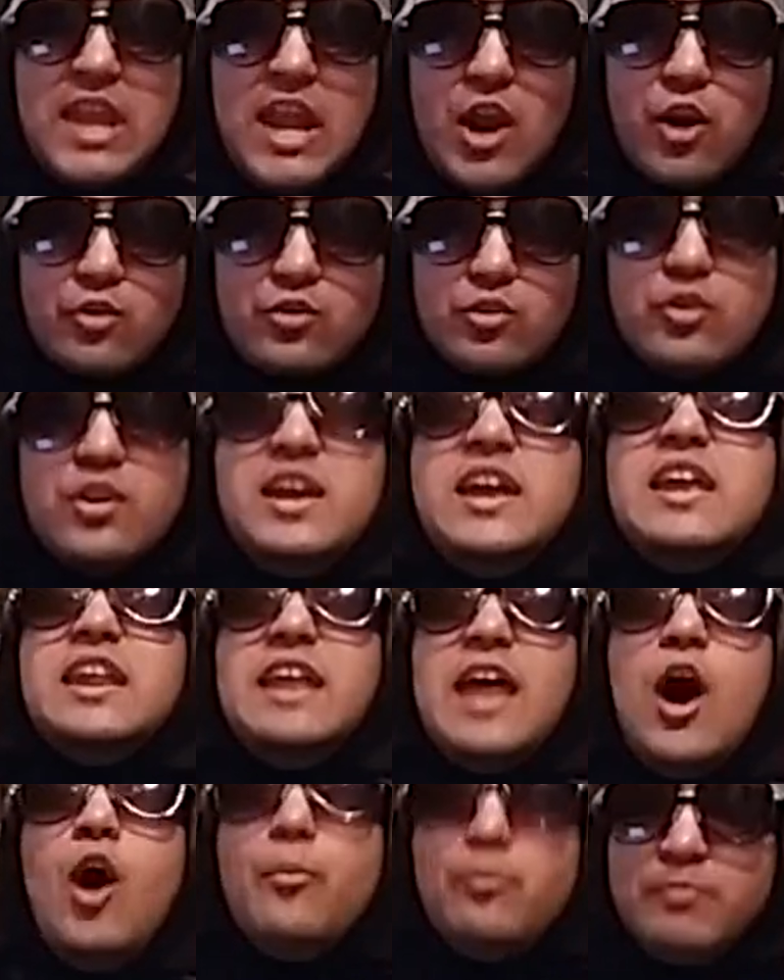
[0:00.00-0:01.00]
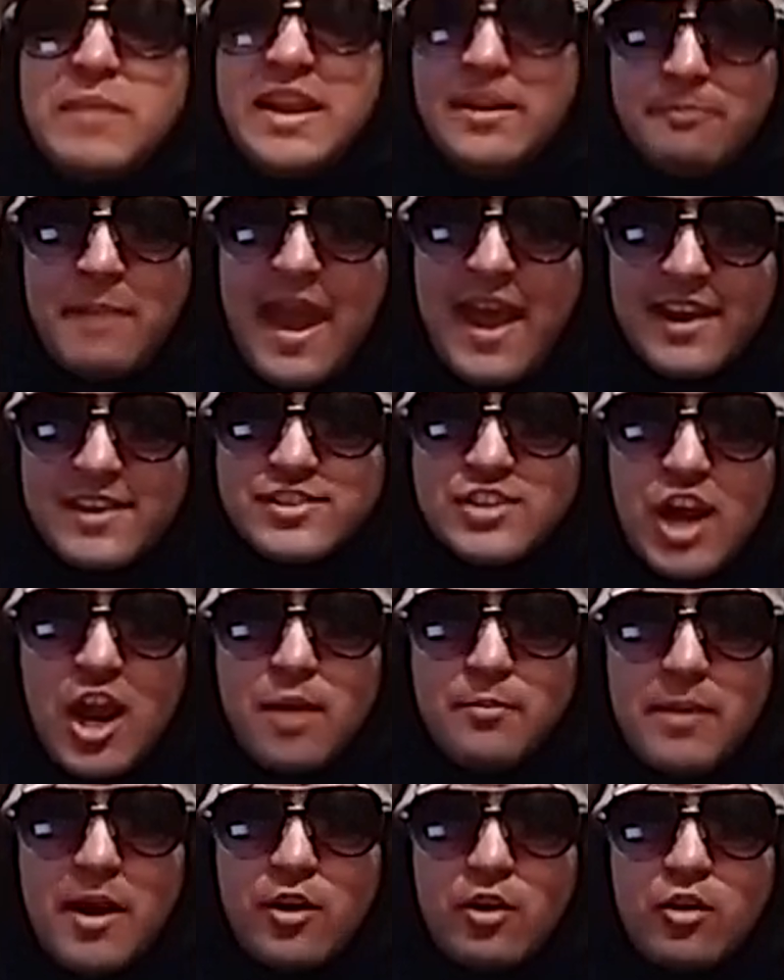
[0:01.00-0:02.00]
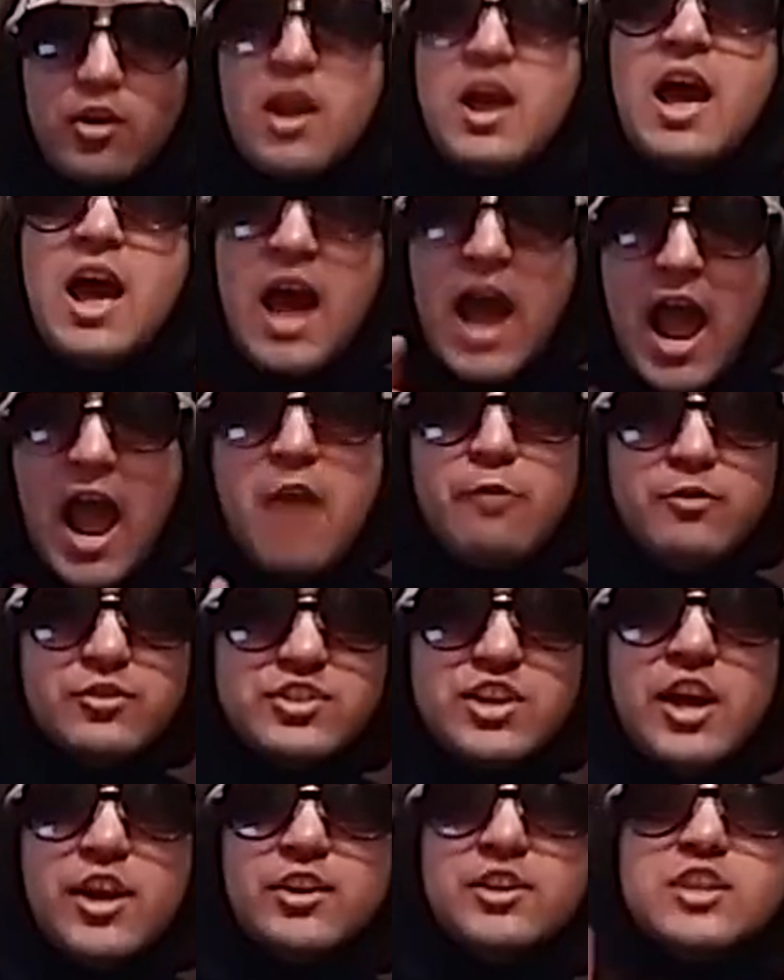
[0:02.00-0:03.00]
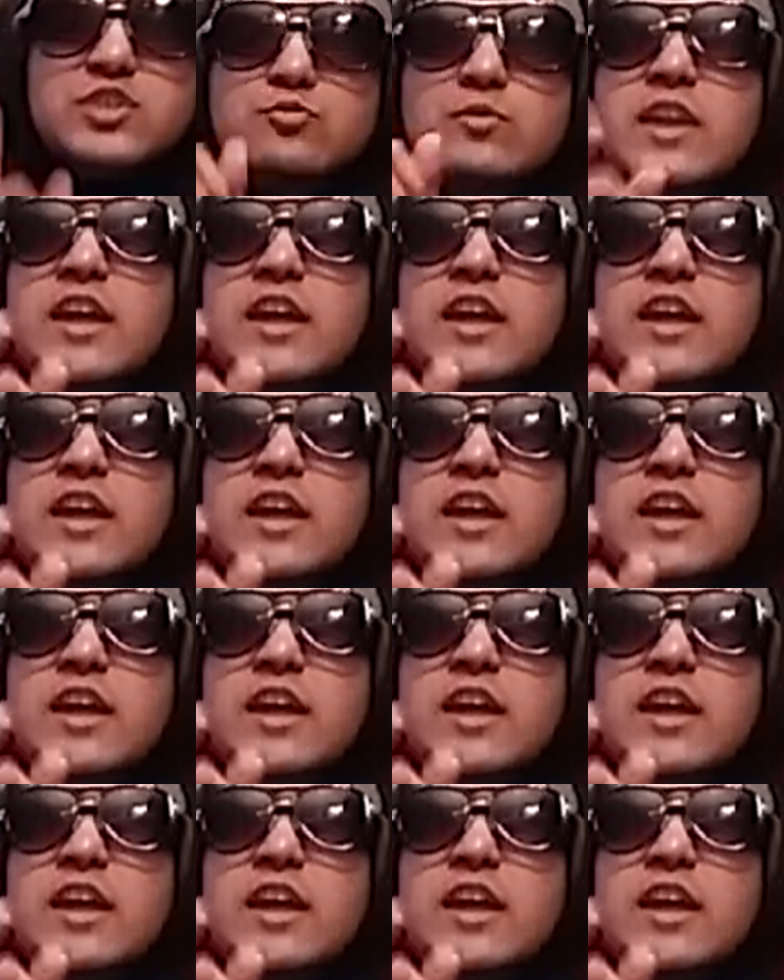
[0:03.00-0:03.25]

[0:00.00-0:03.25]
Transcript: the character. It helped me McIntyre better. I will tell you this,